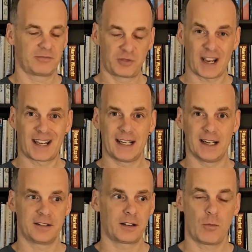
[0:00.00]
check in
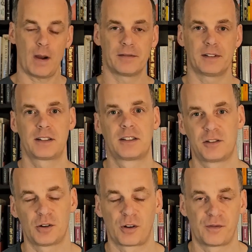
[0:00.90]
London, and go, wow, this
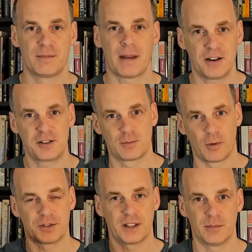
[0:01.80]
geography matches
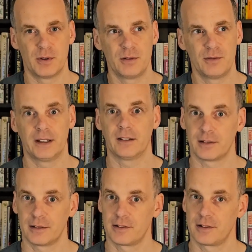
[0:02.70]
what's in the movie.
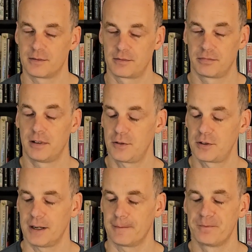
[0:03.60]
Oh, this is
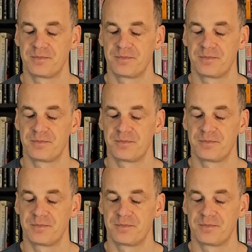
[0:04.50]
interesting.